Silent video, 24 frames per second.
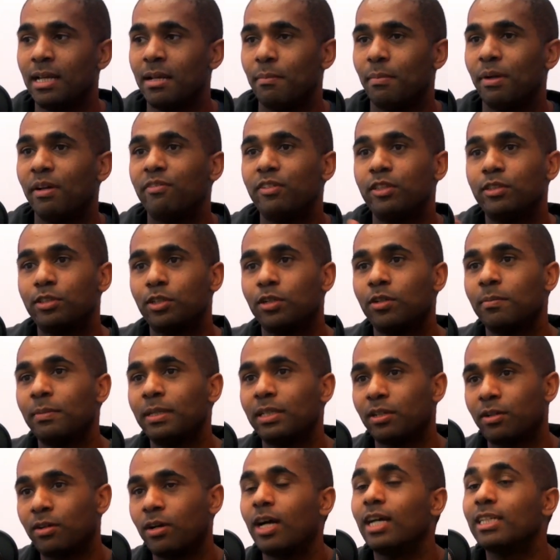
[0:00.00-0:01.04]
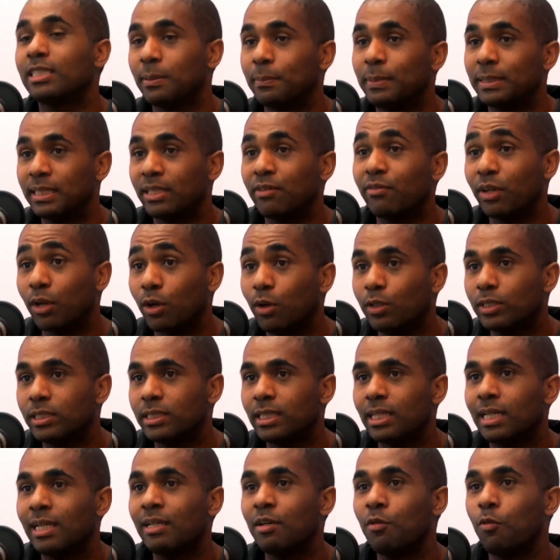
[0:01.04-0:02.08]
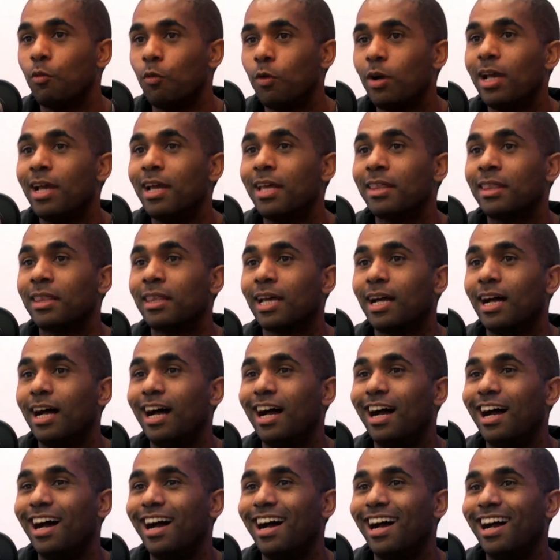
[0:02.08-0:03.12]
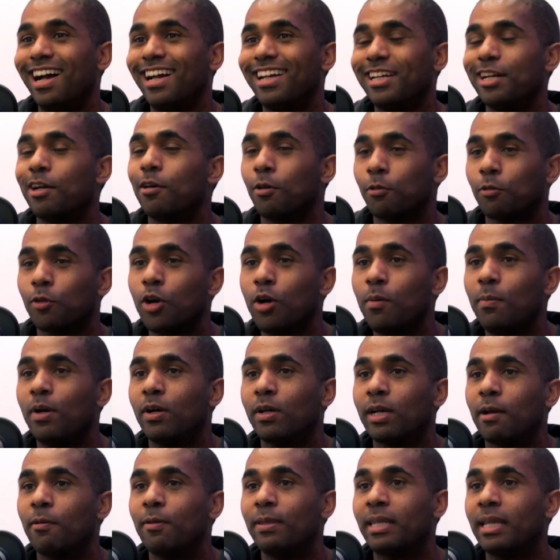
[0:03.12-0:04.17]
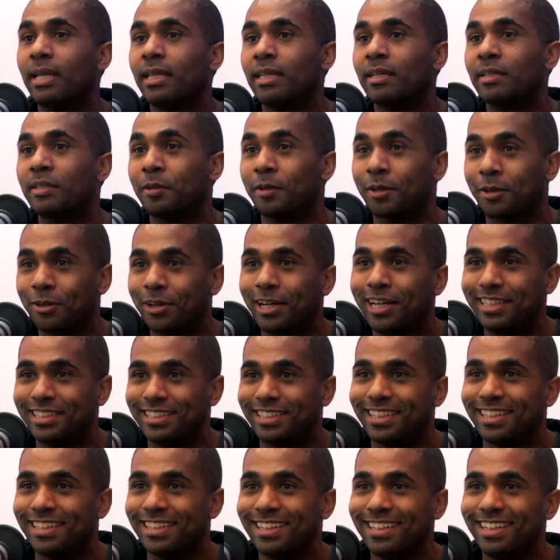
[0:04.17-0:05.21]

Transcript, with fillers: But if you told me to cross the Pacific Ocean with, a rowboat, I would think that you're crazy.